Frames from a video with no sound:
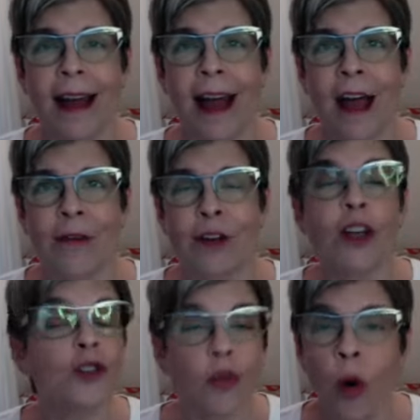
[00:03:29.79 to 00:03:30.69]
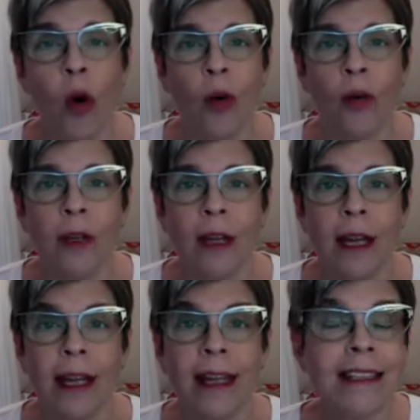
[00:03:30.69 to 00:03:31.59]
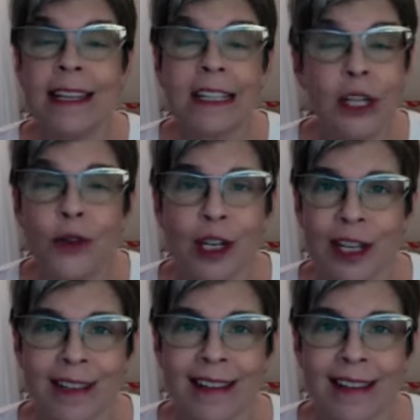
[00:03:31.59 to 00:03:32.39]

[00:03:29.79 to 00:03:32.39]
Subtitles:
of control is an illusion.